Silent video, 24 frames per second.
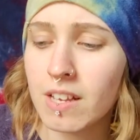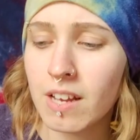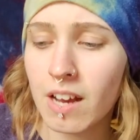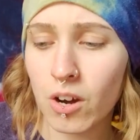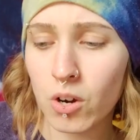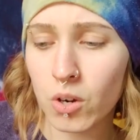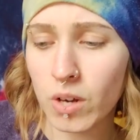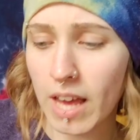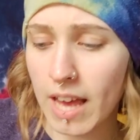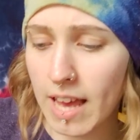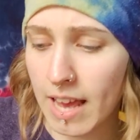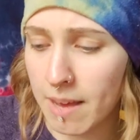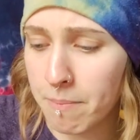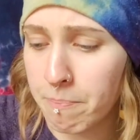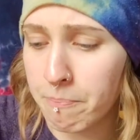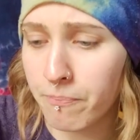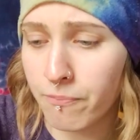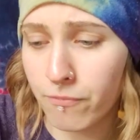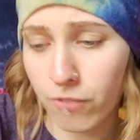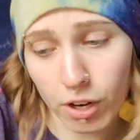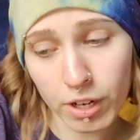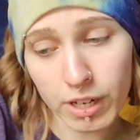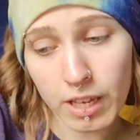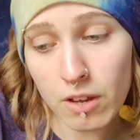Okay,
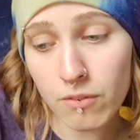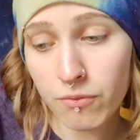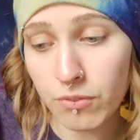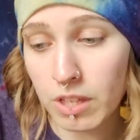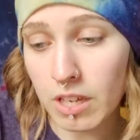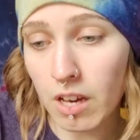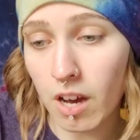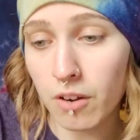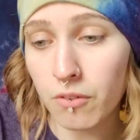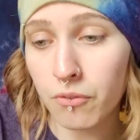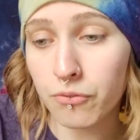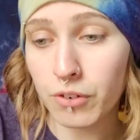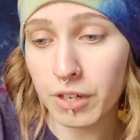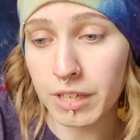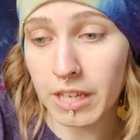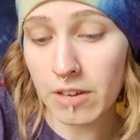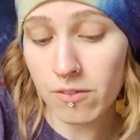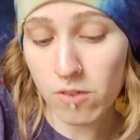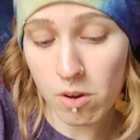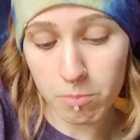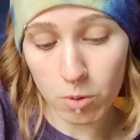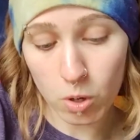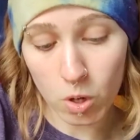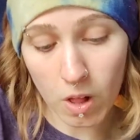forgive the
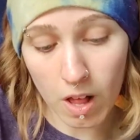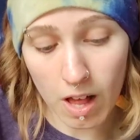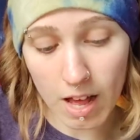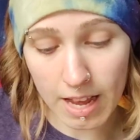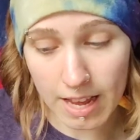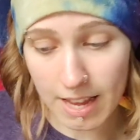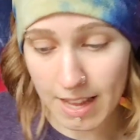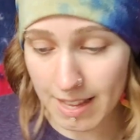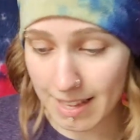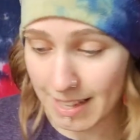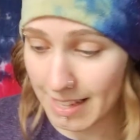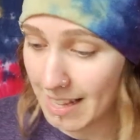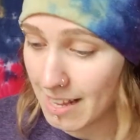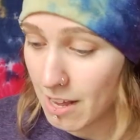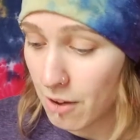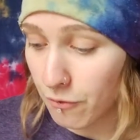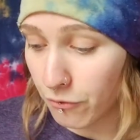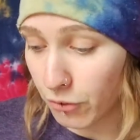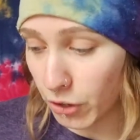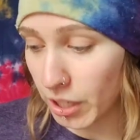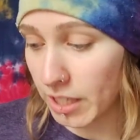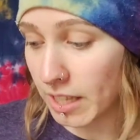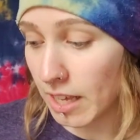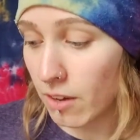unforgivable.
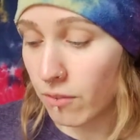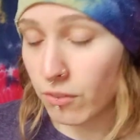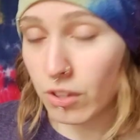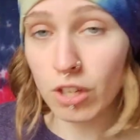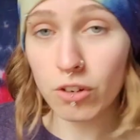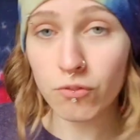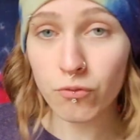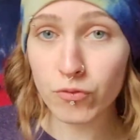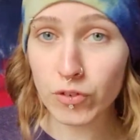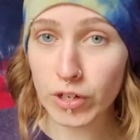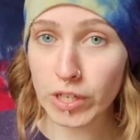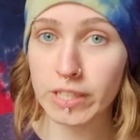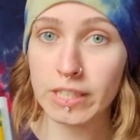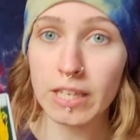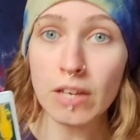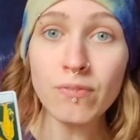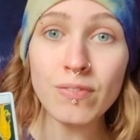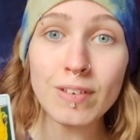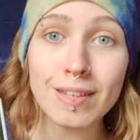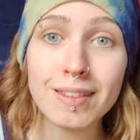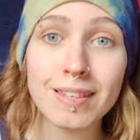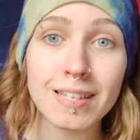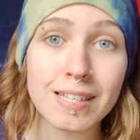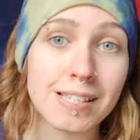You're
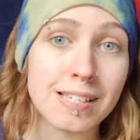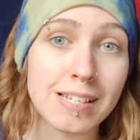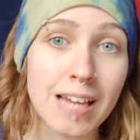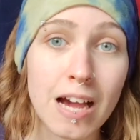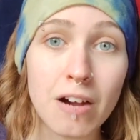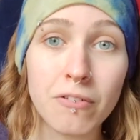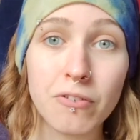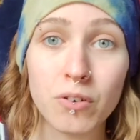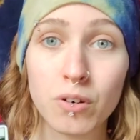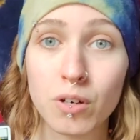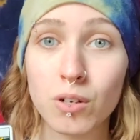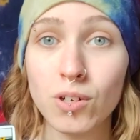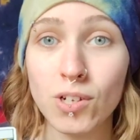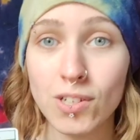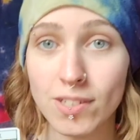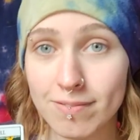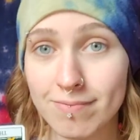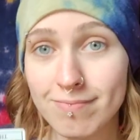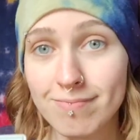forgiving the devil.